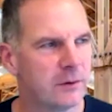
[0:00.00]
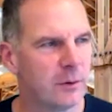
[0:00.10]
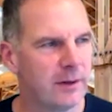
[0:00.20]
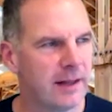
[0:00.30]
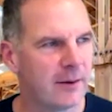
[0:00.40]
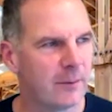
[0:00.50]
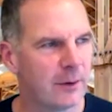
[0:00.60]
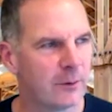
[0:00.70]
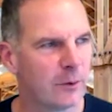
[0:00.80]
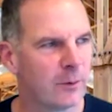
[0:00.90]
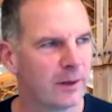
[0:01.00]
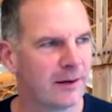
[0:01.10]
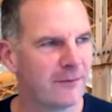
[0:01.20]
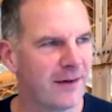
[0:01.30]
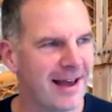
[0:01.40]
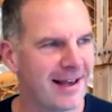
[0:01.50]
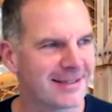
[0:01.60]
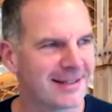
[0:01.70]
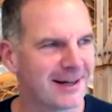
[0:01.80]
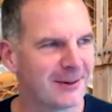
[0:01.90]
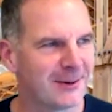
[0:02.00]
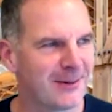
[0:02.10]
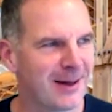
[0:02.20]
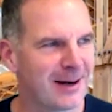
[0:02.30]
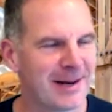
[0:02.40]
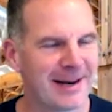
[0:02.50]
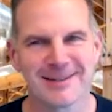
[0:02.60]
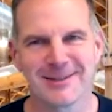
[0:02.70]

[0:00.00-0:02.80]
doing that, we grew really fast, and I learned a lot about how to